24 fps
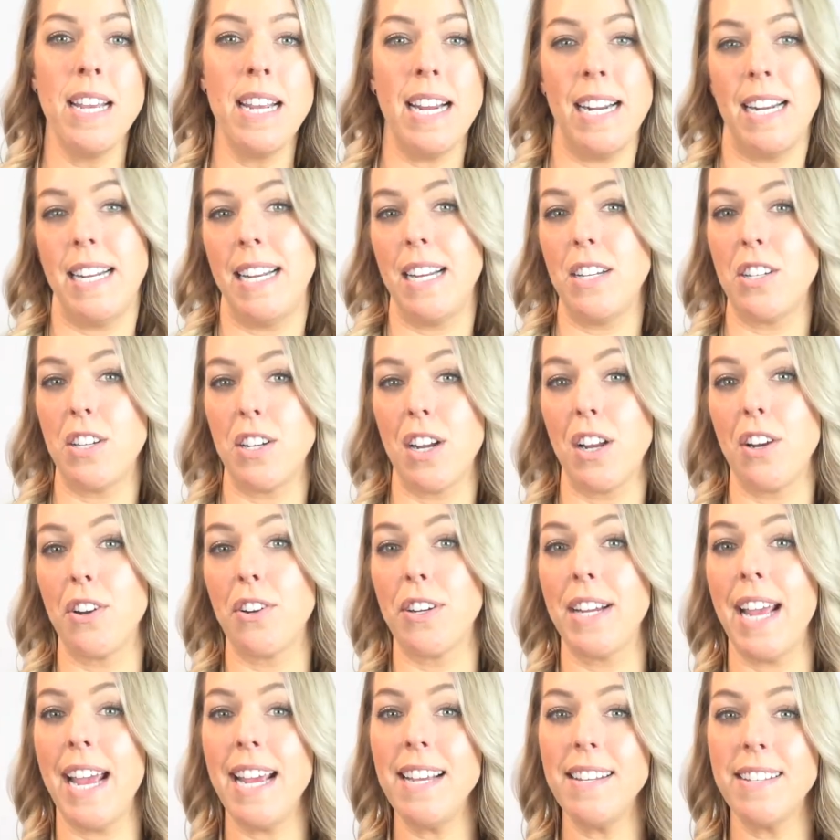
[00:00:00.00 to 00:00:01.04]
In addition, under
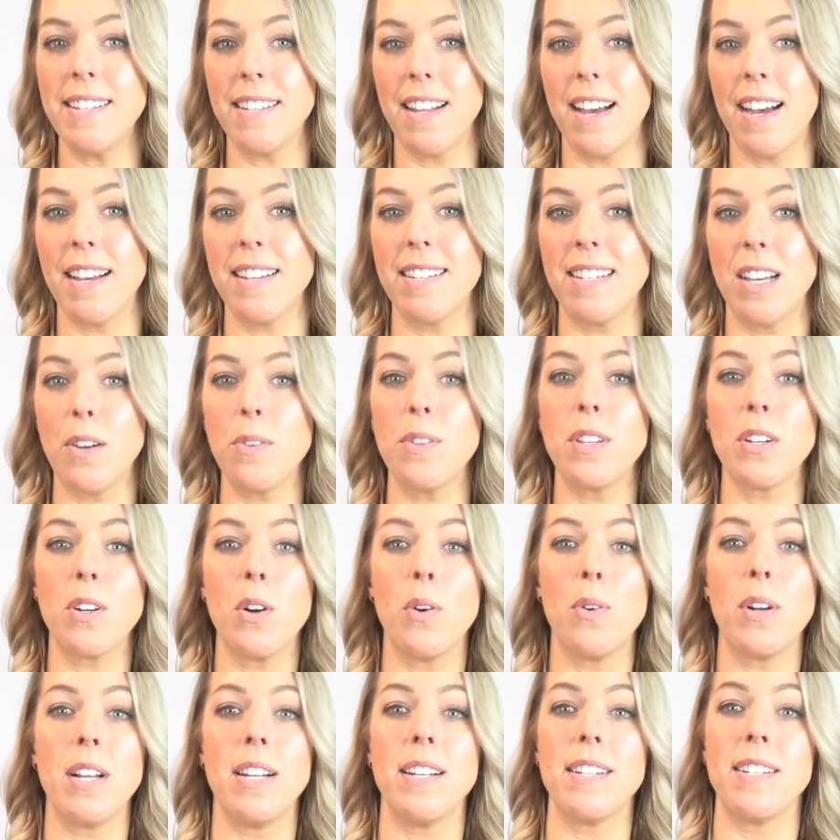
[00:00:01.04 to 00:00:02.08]
case law, South
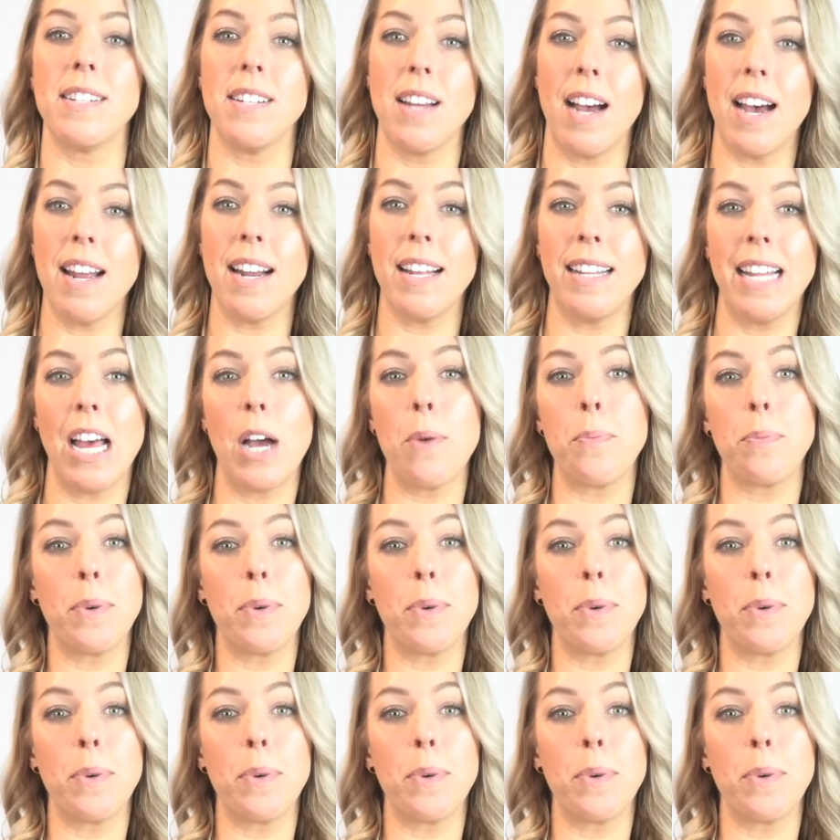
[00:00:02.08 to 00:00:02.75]
Dakota does not allow